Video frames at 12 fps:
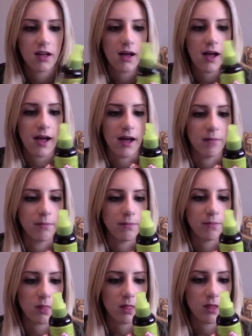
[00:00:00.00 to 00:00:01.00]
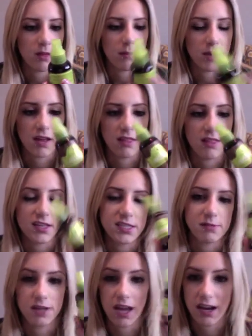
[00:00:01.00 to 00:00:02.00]
Um, but I, this
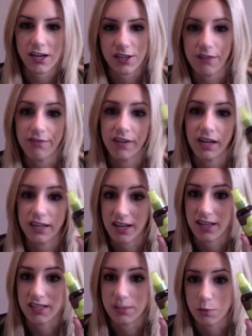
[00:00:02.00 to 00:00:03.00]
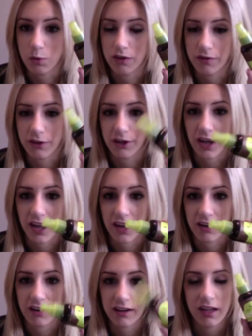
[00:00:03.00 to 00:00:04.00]
one actually I feel like does more for your
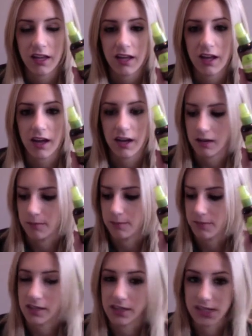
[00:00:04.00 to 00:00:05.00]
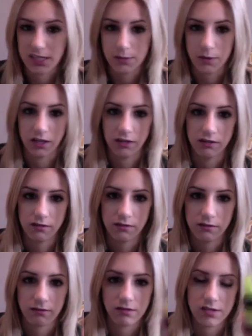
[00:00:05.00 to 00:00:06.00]
hair um, than this one.
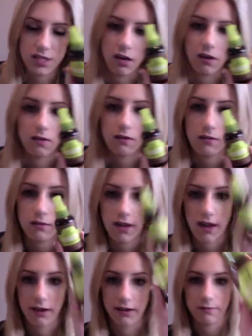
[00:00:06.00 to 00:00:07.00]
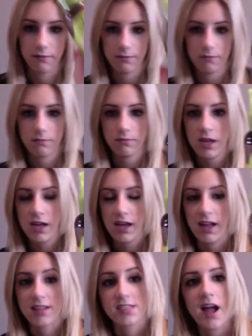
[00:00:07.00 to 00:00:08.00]
So I don't know.
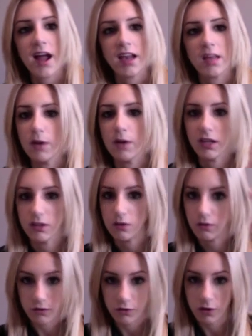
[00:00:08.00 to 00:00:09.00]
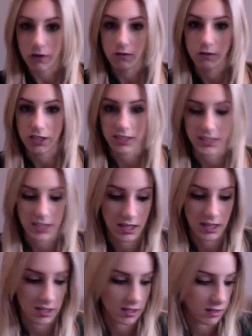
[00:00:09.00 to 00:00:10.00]
It's tiny, but you don't really need
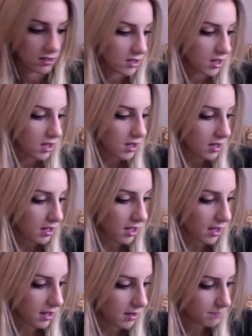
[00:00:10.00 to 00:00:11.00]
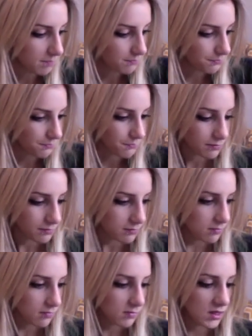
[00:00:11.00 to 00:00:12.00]
anything. Um,
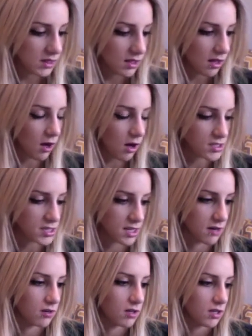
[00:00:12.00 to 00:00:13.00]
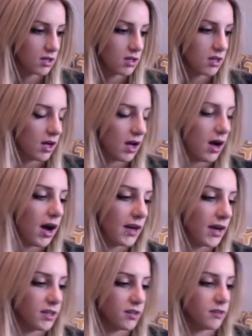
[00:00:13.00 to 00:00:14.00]
also, I
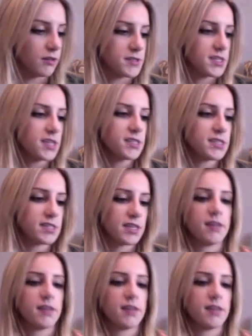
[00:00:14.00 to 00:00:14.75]
use this.